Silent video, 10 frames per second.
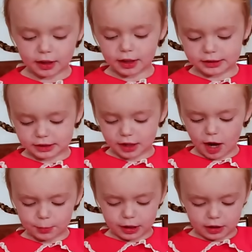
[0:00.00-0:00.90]
It's
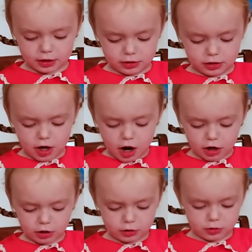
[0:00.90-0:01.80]
coming
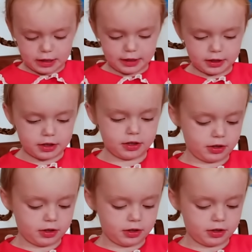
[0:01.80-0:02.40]
along the Grinch.